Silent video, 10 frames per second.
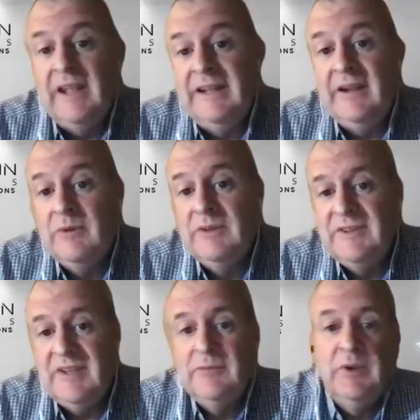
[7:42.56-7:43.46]
and then when they
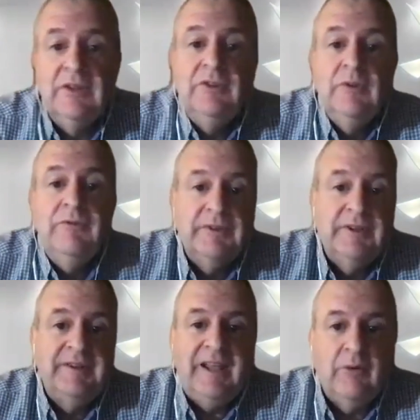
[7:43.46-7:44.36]
said we can do it for their
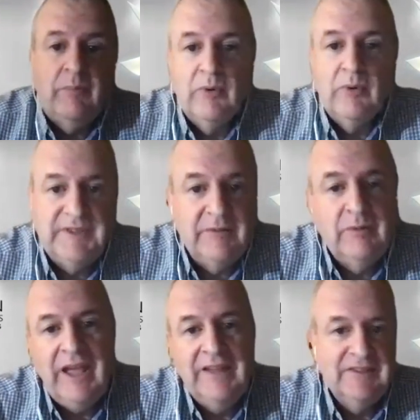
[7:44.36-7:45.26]
nanopowders then
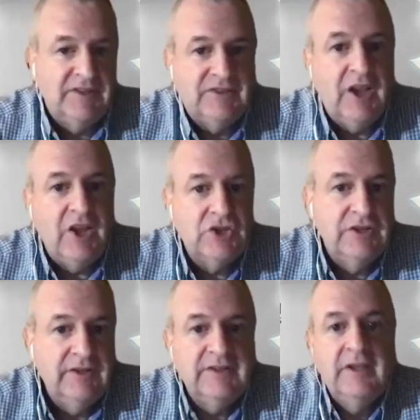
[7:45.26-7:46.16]
we had this
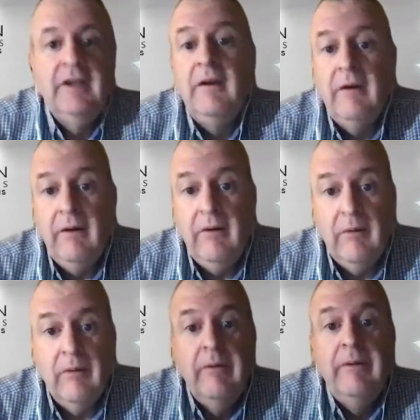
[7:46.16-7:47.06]
discussion is
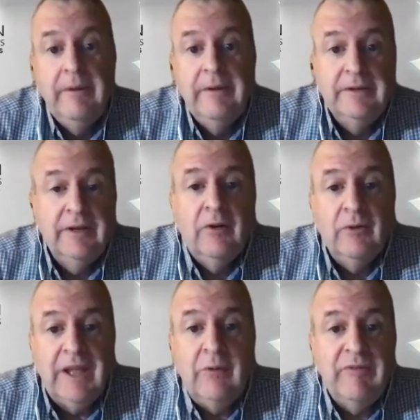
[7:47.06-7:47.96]
oh you know,
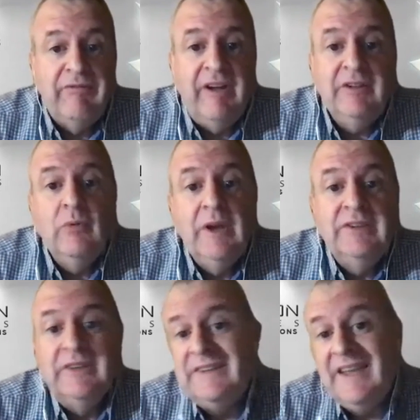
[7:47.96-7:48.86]
can we find a way
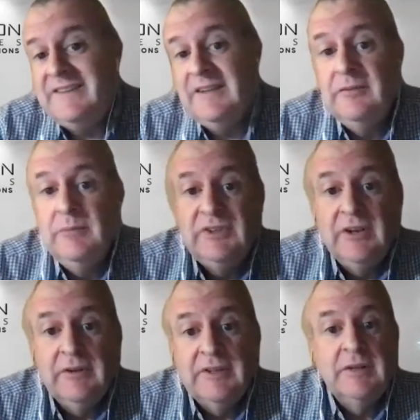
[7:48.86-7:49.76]
to test it on
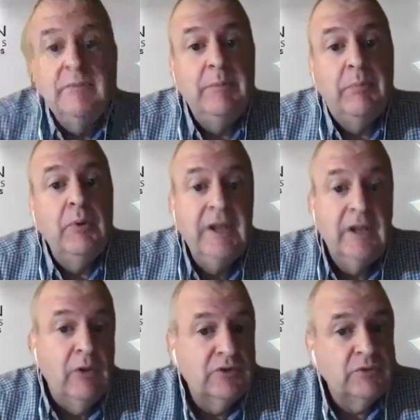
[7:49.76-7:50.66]
material that's going to be pretty
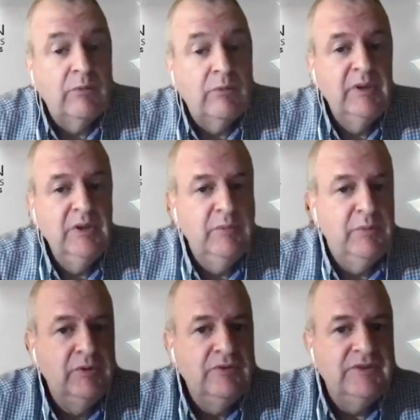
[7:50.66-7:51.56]
close to what we're going to be
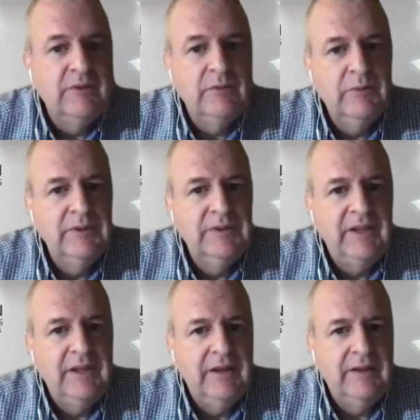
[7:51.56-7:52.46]
producing with, with
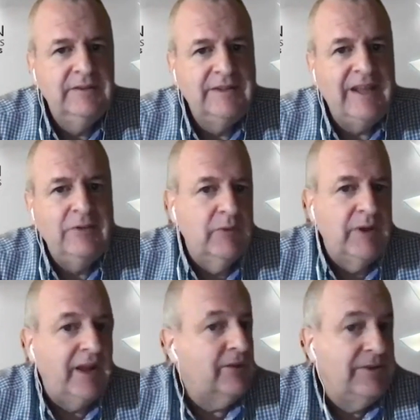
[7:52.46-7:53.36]
the uh, the
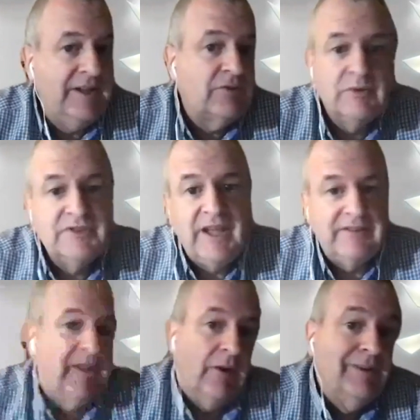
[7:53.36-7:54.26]
nanoreactor? And the answer was yes.
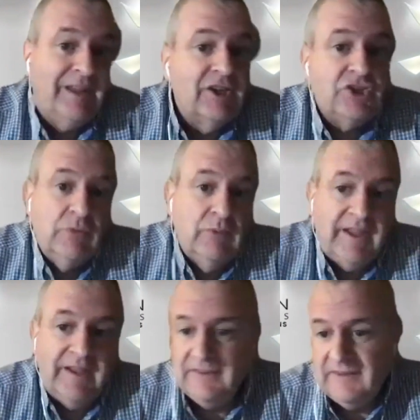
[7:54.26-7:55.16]
The only issue with
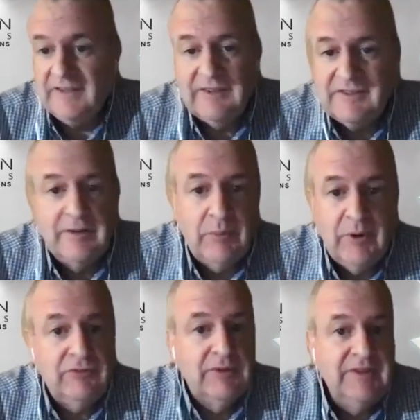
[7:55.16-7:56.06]
this, is, as I said in
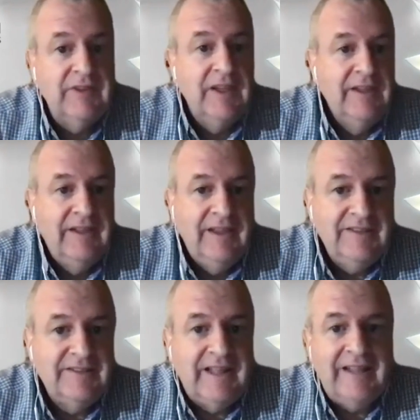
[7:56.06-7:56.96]
press release,
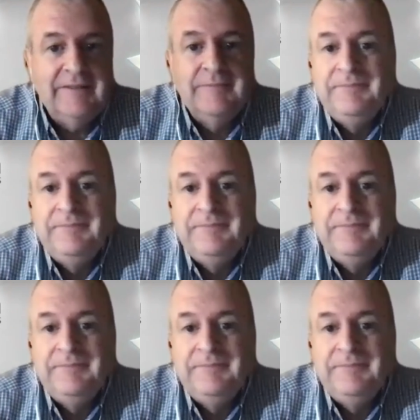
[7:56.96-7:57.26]
is that